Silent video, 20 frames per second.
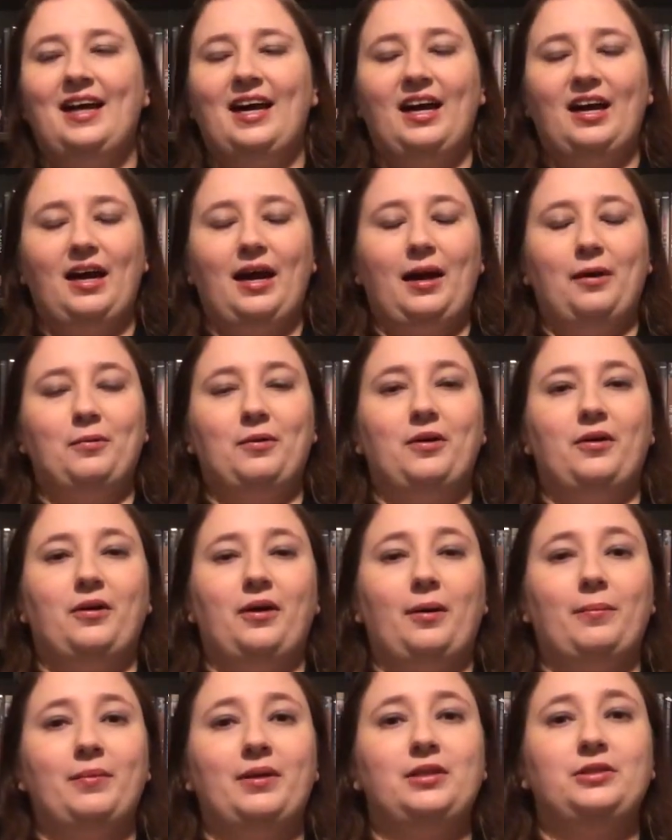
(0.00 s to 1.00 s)
Alright, well,
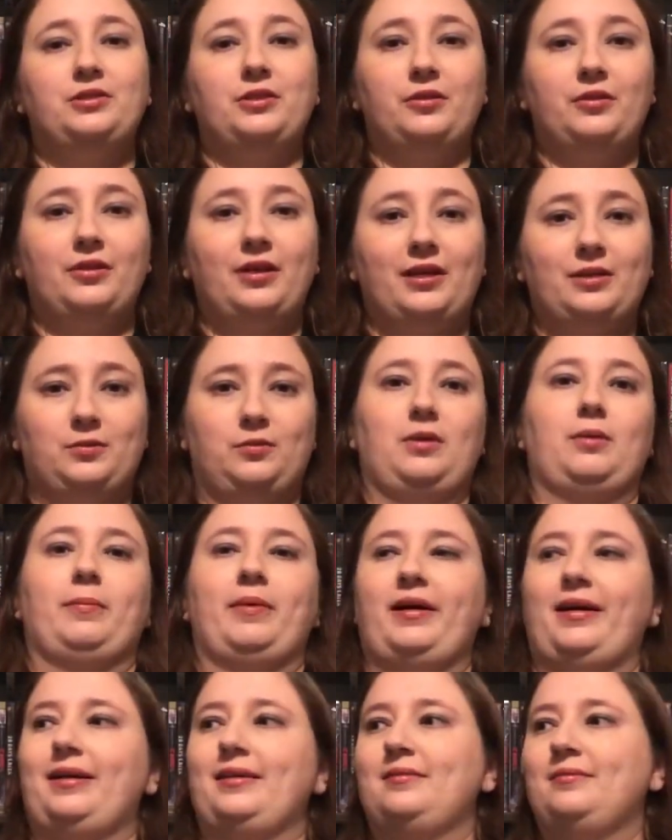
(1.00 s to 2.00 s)
I'm going to show you guys what I
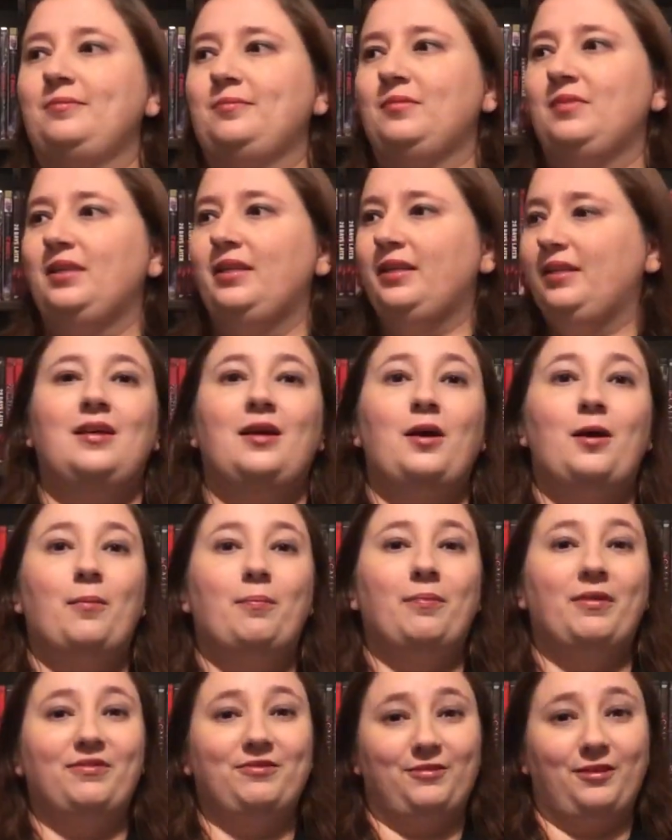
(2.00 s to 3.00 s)
bought.
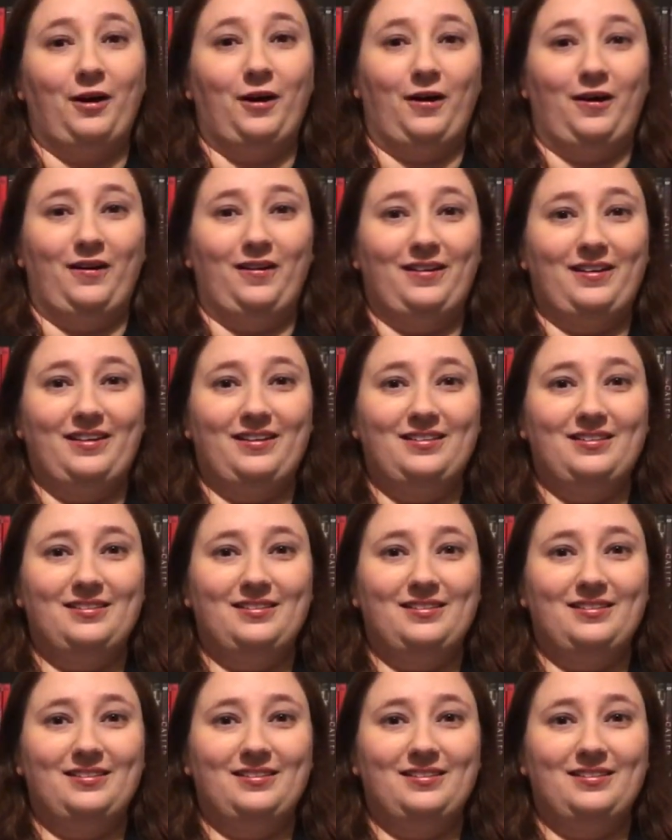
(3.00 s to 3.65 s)
My frog.